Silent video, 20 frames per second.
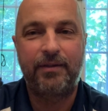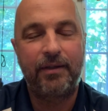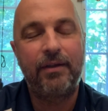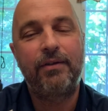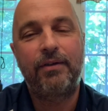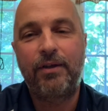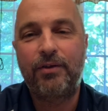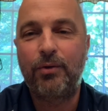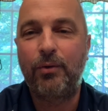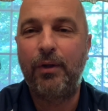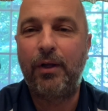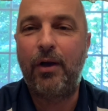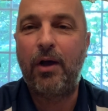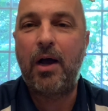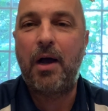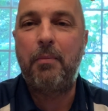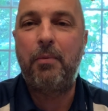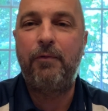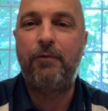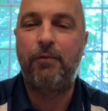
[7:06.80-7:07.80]
it's only a
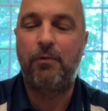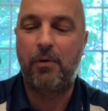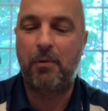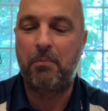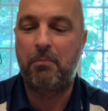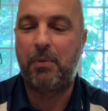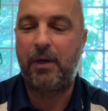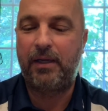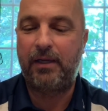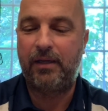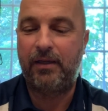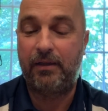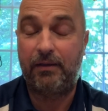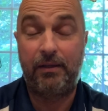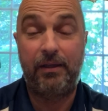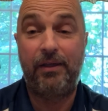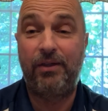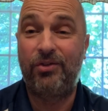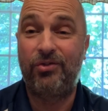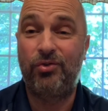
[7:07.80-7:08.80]
hobby for him, but he,
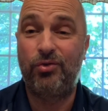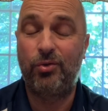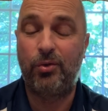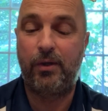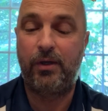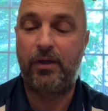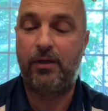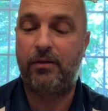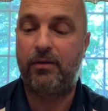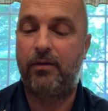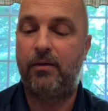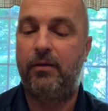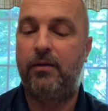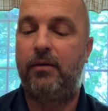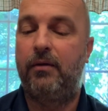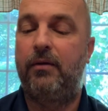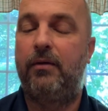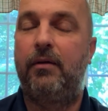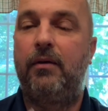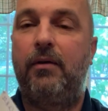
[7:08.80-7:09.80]
he is enjoying it.
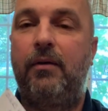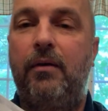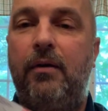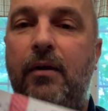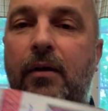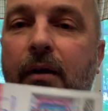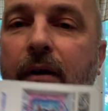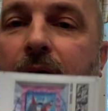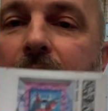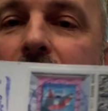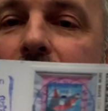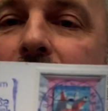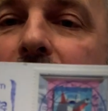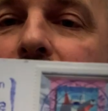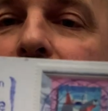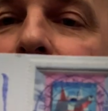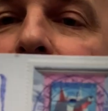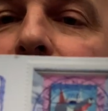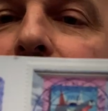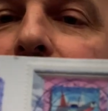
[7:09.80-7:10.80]

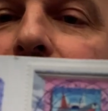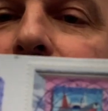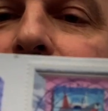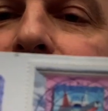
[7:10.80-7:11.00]
There are the